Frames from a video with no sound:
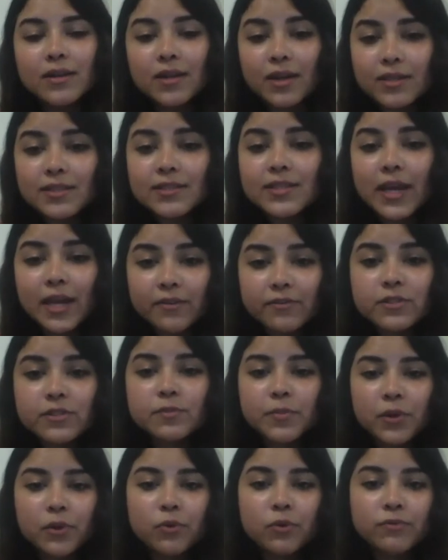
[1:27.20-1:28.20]
does have
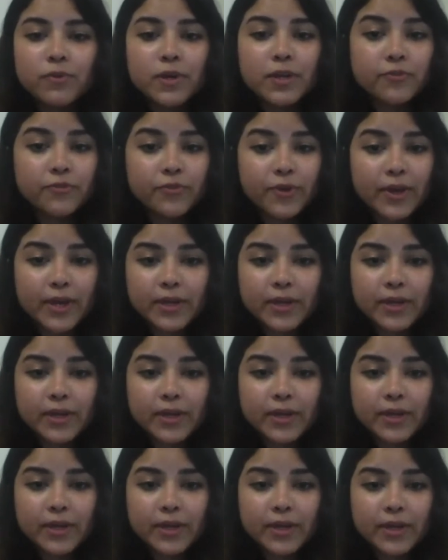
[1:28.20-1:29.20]
spillover
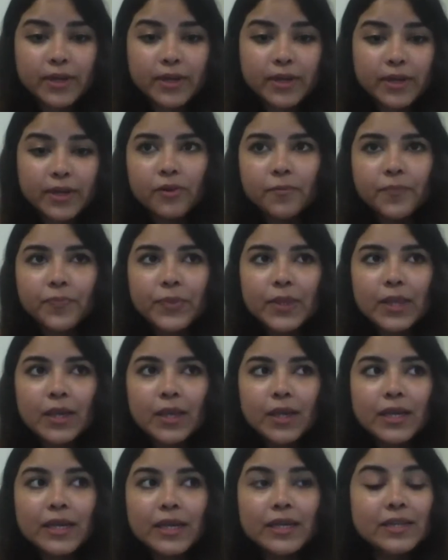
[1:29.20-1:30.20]
effects, and
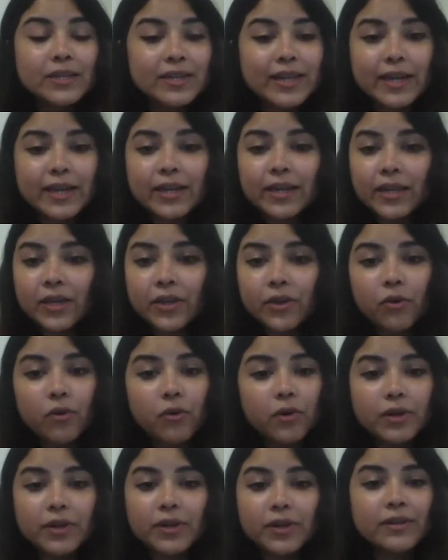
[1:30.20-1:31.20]
it directly
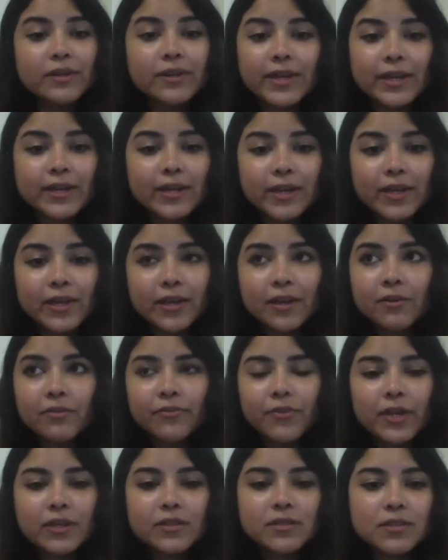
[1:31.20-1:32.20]
or indirectly
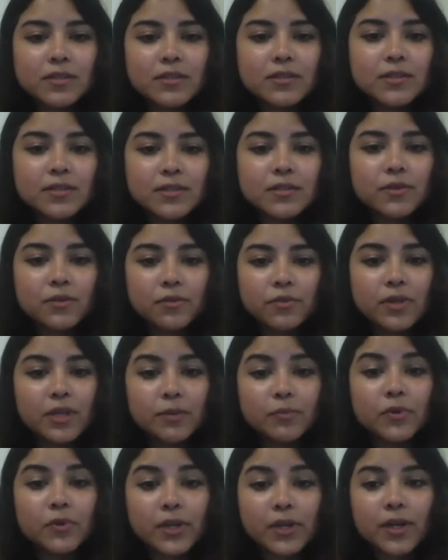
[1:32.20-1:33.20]
affects its, you know,
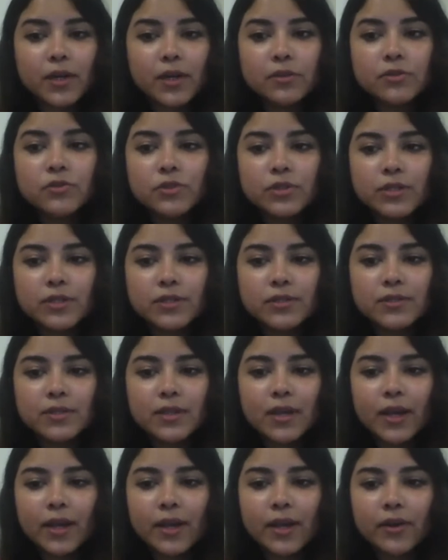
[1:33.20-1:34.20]
neighboring
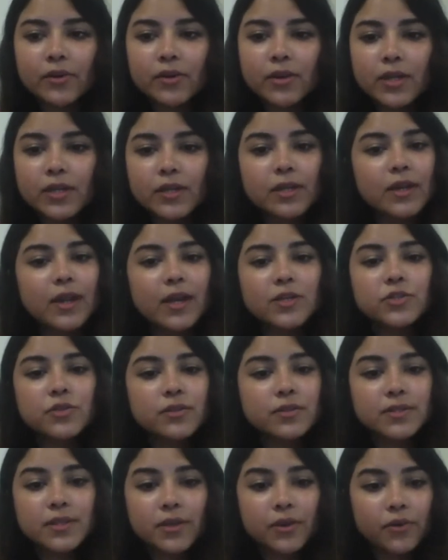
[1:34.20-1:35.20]
countries and
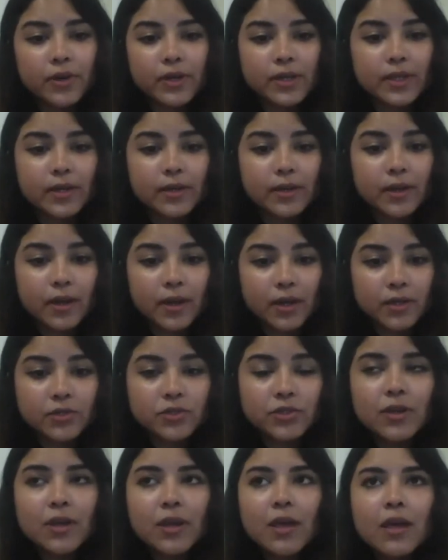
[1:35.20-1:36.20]
international security at
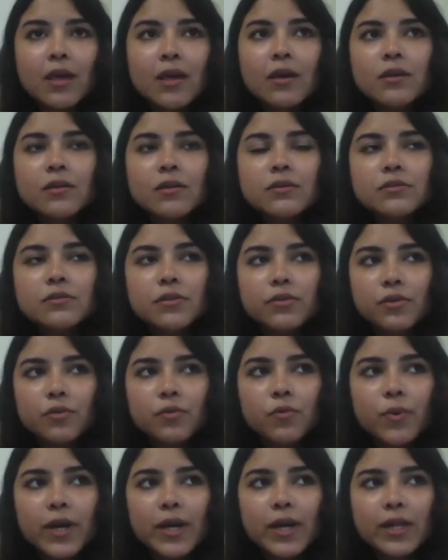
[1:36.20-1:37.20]
large. So, you
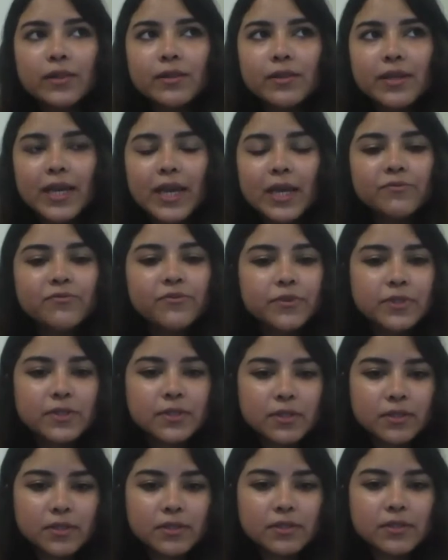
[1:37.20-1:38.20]
know, while the
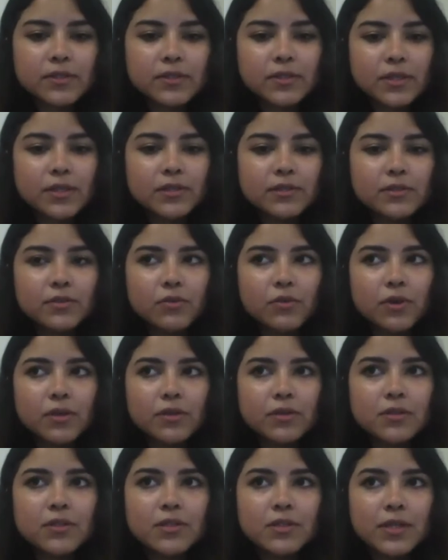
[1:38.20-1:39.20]
emphasis is
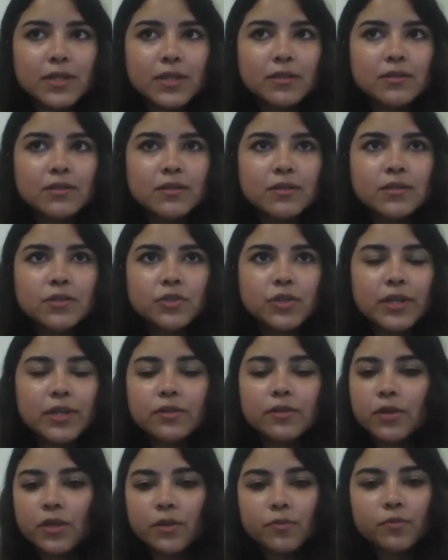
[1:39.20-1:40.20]
on states
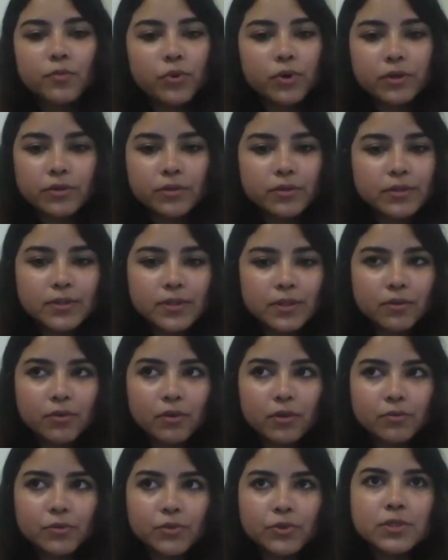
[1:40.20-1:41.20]
strengthening borders and
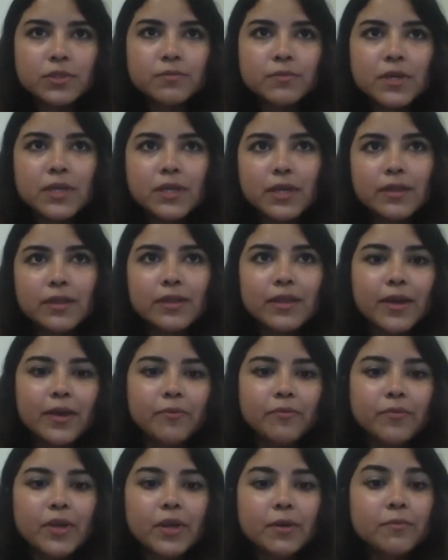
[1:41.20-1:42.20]
almost making
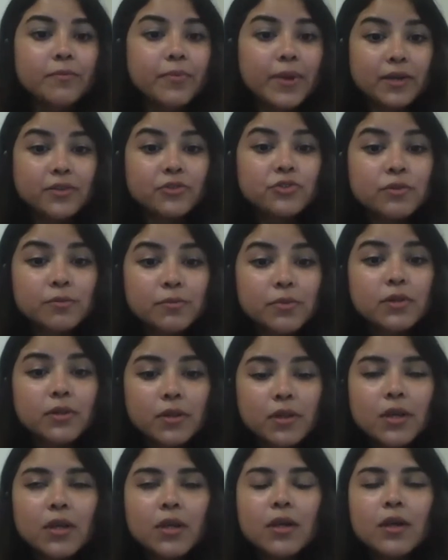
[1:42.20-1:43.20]
them impenetrable,